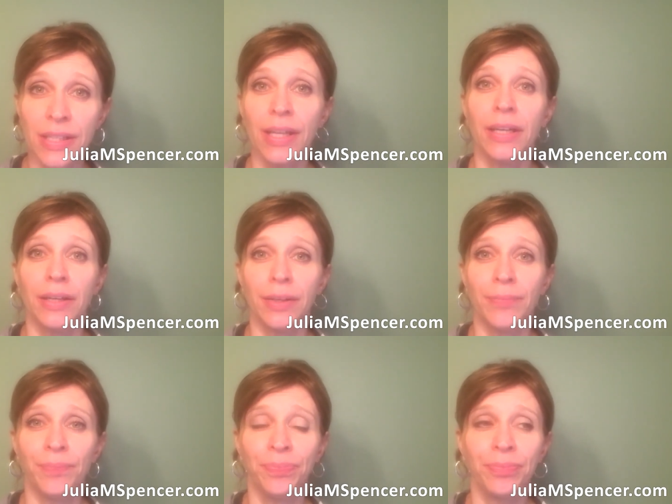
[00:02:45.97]
They,
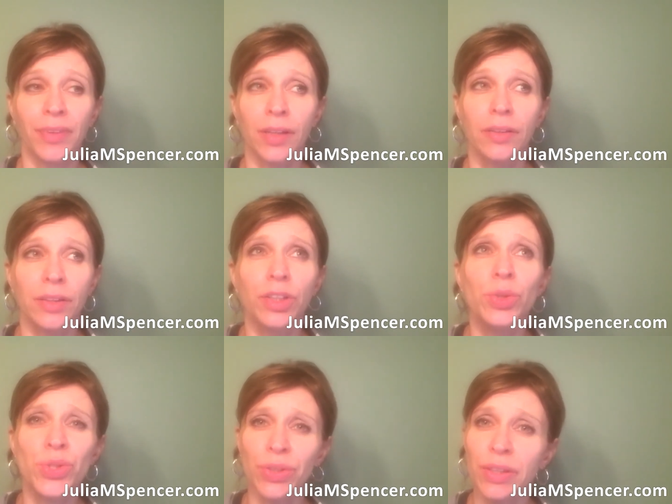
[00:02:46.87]
um, they
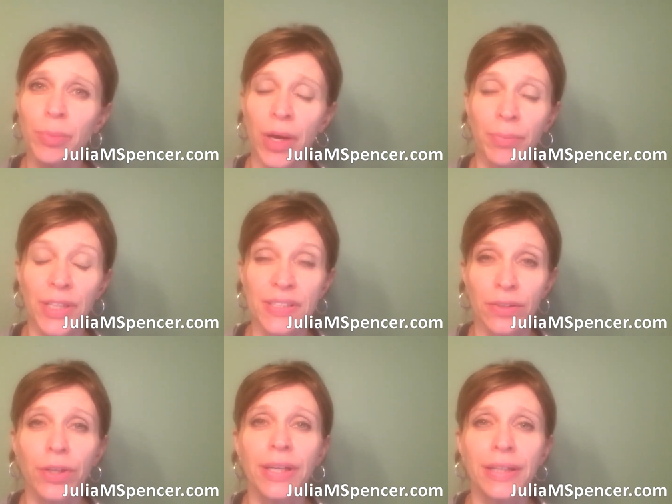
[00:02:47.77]
usually the properties
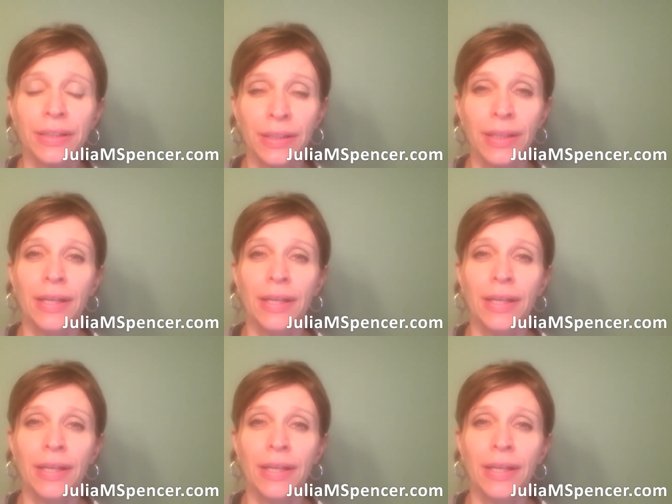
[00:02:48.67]
are in